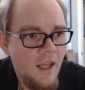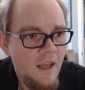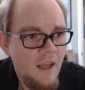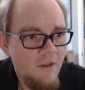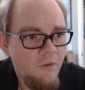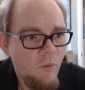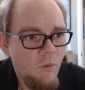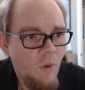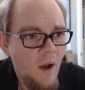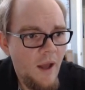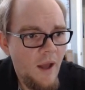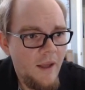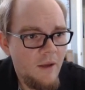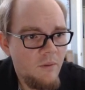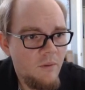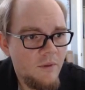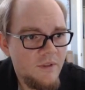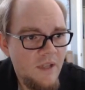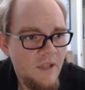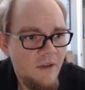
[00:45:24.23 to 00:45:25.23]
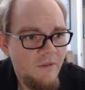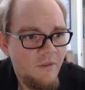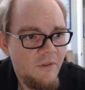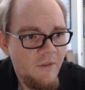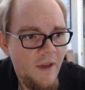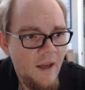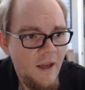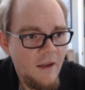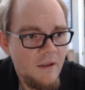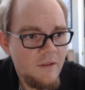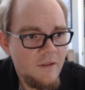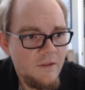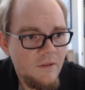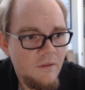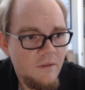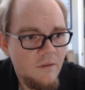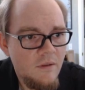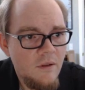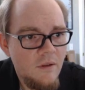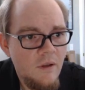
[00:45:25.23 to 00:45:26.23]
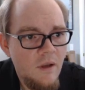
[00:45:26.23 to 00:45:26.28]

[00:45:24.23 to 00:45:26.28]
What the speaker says: If y equals f of x,